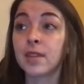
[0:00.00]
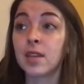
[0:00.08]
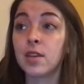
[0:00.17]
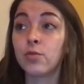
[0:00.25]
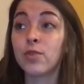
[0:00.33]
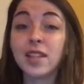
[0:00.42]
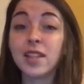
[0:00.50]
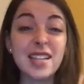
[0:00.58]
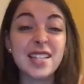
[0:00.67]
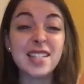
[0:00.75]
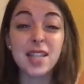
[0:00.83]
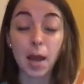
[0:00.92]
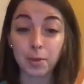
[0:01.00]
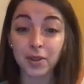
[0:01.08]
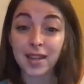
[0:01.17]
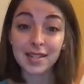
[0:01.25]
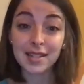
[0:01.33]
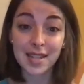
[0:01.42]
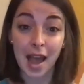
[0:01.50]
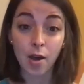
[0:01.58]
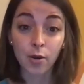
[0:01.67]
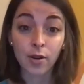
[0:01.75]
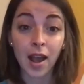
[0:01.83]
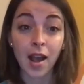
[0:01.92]
really doubling
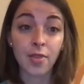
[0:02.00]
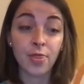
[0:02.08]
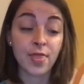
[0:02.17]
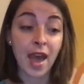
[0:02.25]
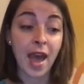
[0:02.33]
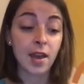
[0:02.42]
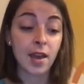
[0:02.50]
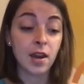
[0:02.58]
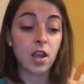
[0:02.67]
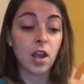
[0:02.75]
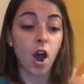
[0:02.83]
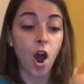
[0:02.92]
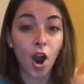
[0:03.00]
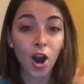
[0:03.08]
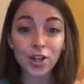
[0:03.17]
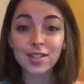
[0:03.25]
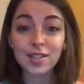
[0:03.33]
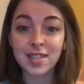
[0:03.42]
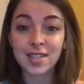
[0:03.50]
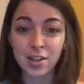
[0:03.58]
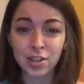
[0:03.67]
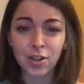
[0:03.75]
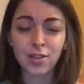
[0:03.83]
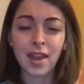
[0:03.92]
down on that heart
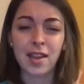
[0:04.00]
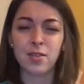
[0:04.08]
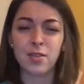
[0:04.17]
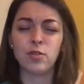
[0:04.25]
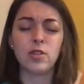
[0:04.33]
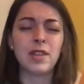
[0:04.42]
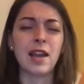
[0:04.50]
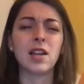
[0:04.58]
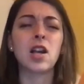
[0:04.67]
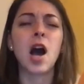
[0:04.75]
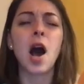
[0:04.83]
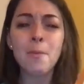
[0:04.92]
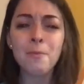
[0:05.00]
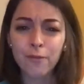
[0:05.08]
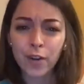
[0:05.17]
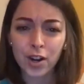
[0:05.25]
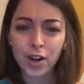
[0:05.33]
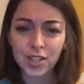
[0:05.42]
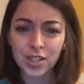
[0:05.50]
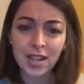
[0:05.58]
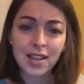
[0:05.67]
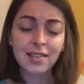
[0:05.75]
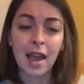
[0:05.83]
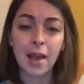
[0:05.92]
center, that comfort
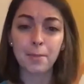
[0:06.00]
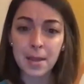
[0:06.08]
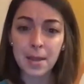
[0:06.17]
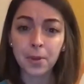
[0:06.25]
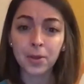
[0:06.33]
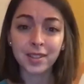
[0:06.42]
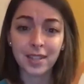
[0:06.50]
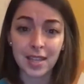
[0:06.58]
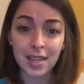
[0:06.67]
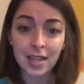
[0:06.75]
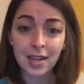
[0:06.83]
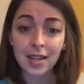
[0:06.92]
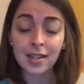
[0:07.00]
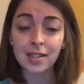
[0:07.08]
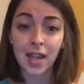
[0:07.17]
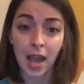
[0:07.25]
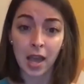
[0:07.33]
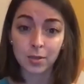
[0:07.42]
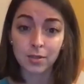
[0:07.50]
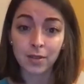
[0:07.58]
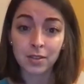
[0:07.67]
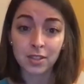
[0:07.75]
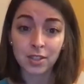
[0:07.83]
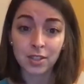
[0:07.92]
that people need in times of
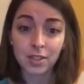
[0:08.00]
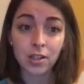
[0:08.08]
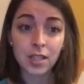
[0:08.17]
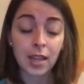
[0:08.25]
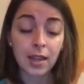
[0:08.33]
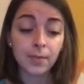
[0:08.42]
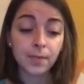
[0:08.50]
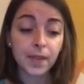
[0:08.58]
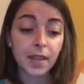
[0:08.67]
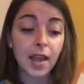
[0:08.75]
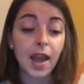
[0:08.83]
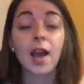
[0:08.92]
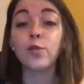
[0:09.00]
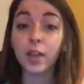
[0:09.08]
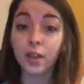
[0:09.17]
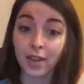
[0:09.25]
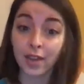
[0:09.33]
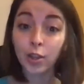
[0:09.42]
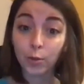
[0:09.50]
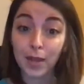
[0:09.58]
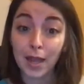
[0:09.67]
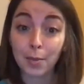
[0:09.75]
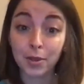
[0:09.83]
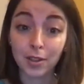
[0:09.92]
uncertainty, I feel that you'll
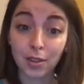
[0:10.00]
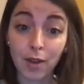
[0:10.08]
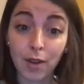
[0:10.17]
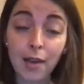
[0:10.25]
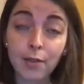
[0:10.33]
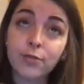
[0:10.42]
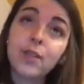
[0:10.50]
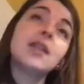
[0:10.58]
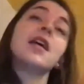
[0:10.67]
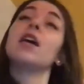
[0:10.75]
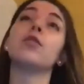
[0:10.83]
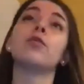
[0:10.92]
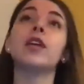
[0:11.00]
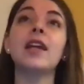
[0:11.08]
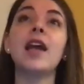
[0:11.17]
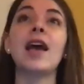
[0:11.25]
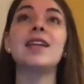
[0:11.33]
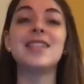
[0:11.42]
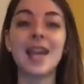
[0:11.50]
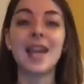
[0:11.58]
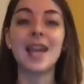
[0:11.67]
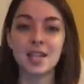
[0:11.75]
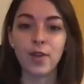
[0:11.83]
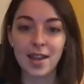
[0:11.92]
be able to thrive. And really
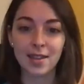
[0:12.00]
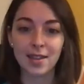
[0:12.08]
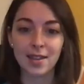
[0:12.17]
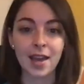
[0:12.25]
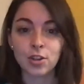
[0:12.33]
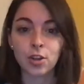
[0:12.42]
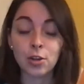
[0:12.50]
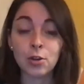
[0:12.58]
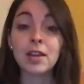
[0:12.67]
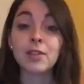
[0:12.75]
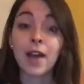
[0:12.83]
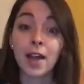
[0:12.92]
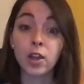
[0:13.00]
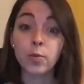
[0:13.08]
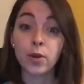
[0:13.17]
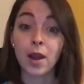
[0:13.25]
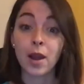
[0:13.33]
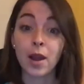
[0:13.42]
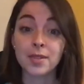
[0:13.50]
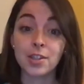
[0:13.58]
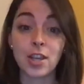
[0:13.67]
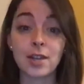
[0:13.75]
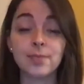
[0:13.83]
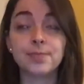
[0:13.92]
identifying that as your unique value
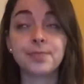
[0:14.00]
proposition.